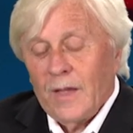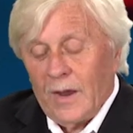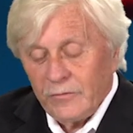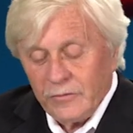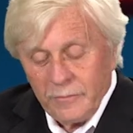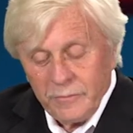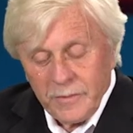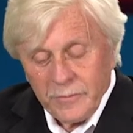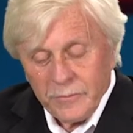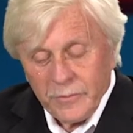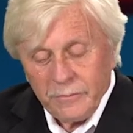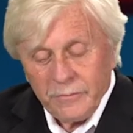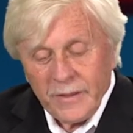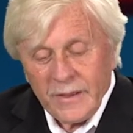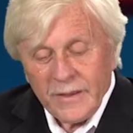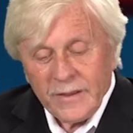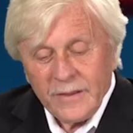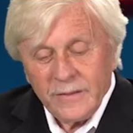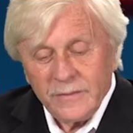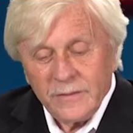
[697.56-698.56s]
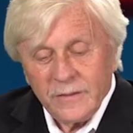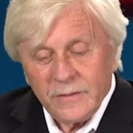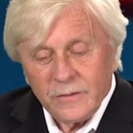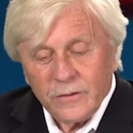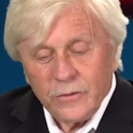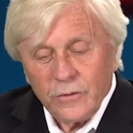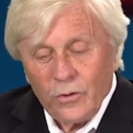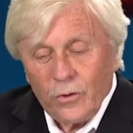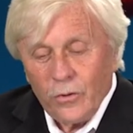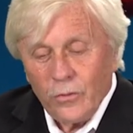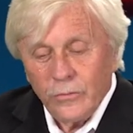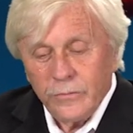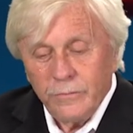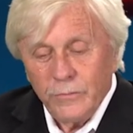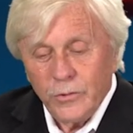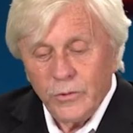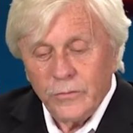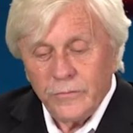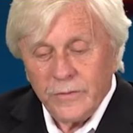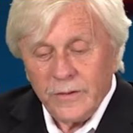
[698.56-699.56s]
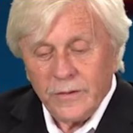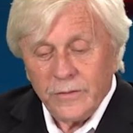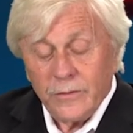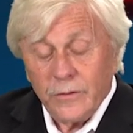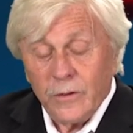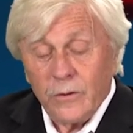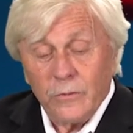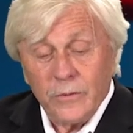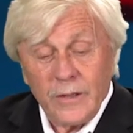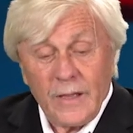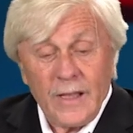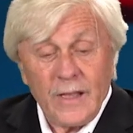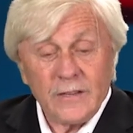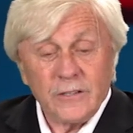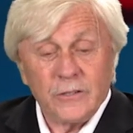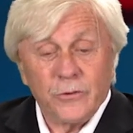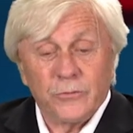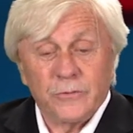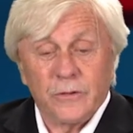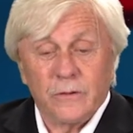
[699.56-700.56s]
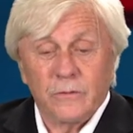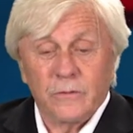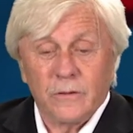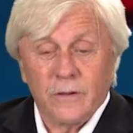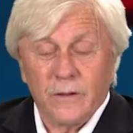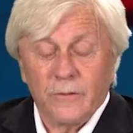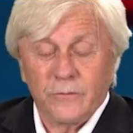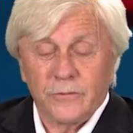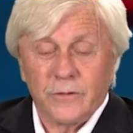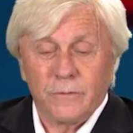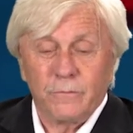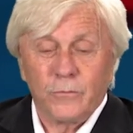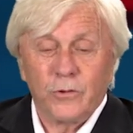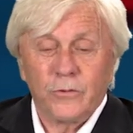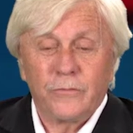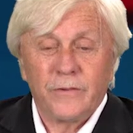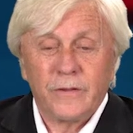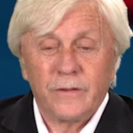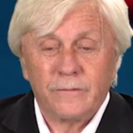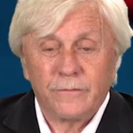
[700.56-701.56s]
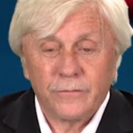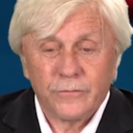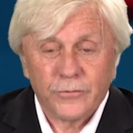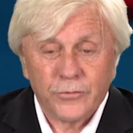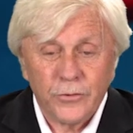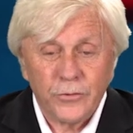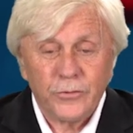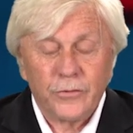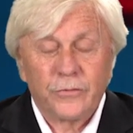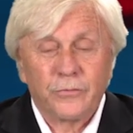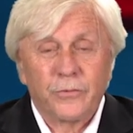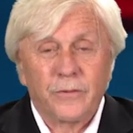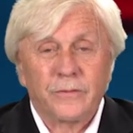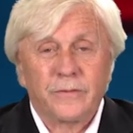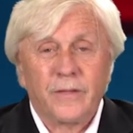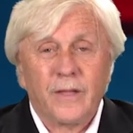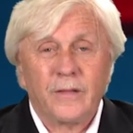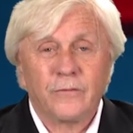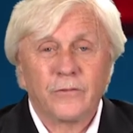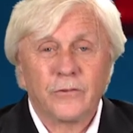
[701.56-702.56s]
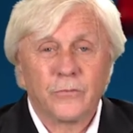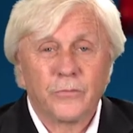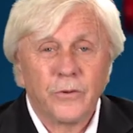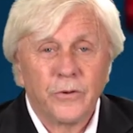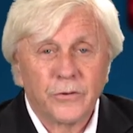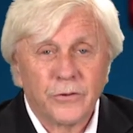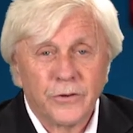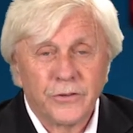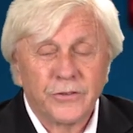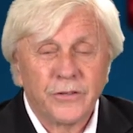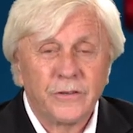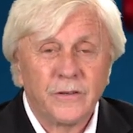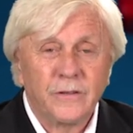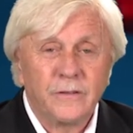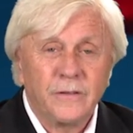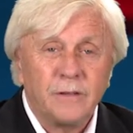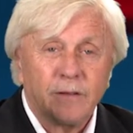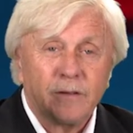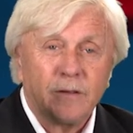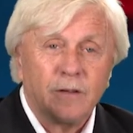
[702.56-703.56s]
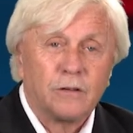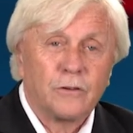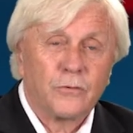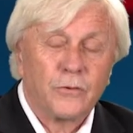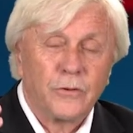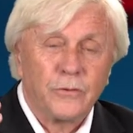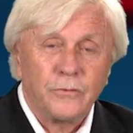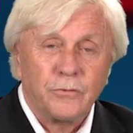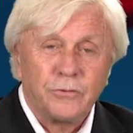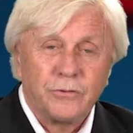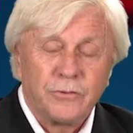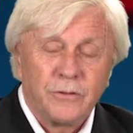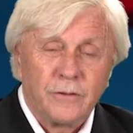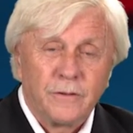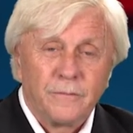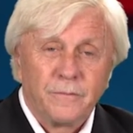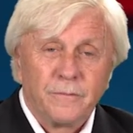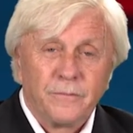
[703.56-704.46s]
I remember back in the old movie, it was a movie of truth with David Wilkerson and Nikki Cruz.